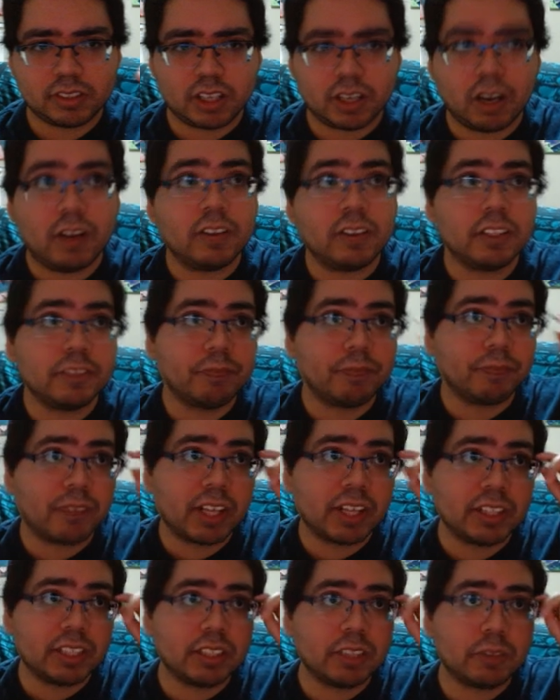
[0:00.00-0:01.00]
call it,
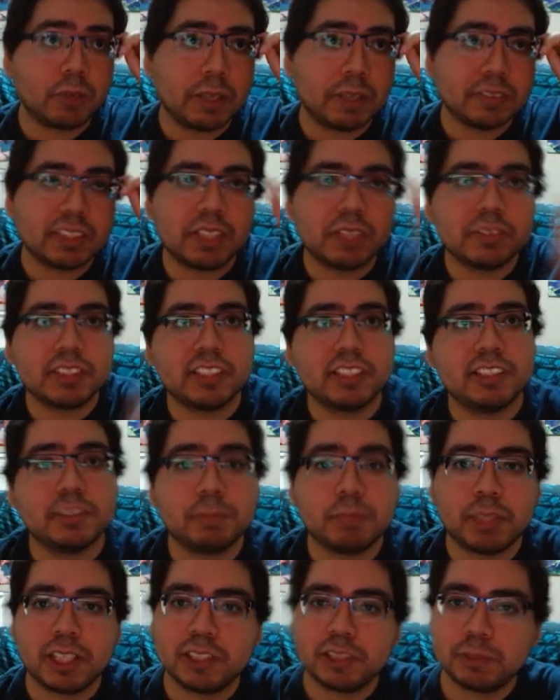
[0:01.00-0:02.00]
I think the website was actually
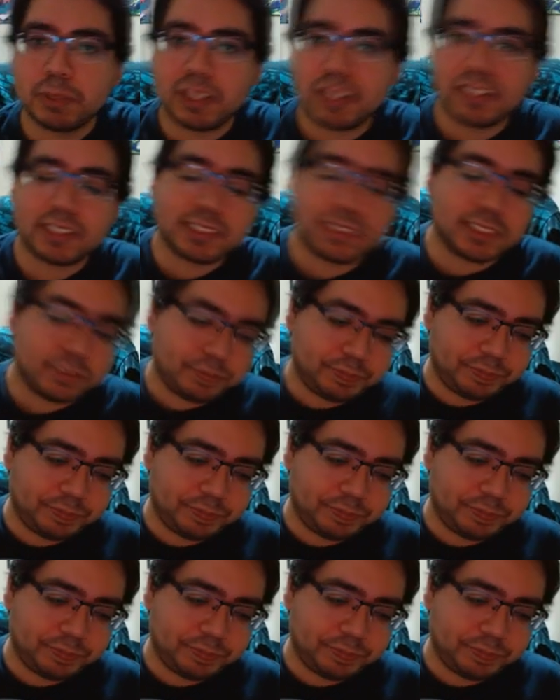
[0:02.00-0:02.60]
Pledgebox.